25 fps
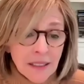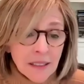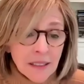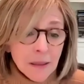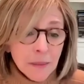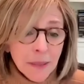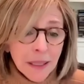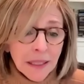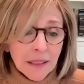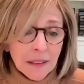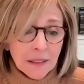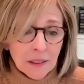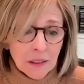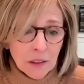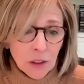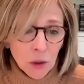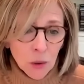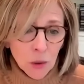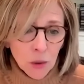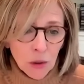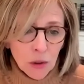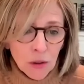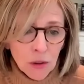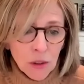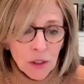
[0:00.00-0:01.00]
to make a
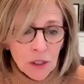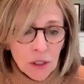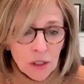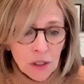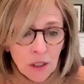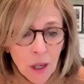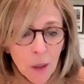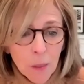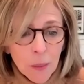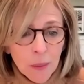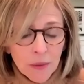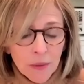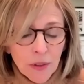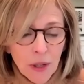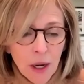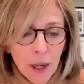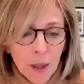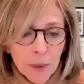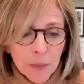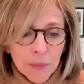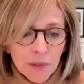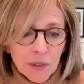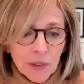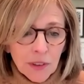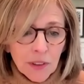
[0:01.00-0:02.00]
sequel a couple
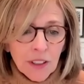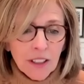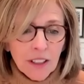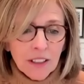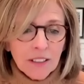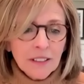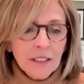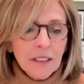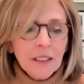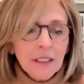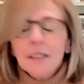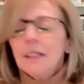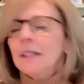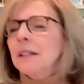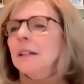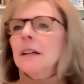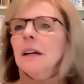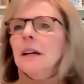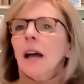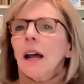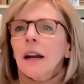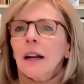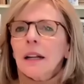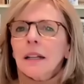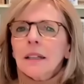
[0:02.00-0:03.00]
times, you know?
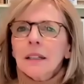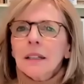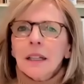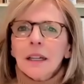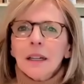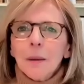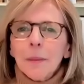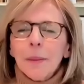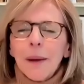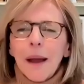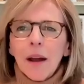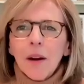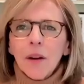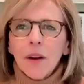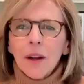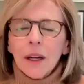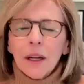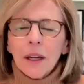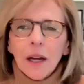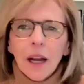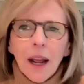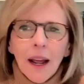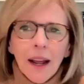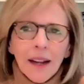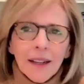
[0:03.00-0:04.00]
And I think about it,
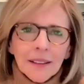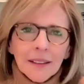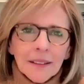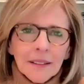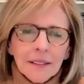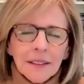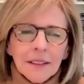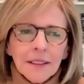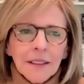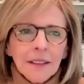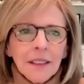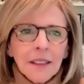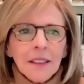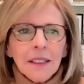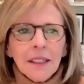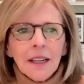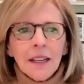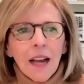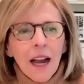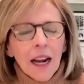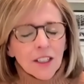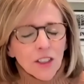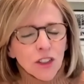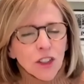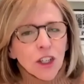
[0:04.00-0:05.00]
and
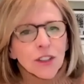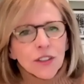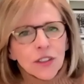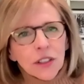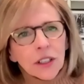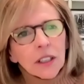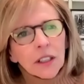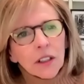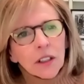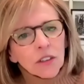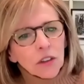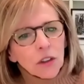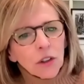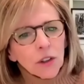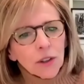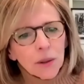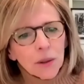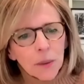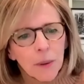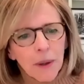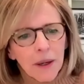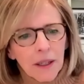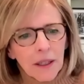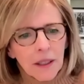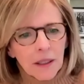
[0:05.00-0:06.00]
I just think it's good the
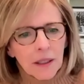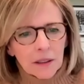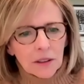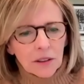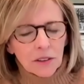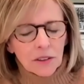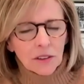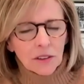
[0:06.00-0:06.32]
way it is.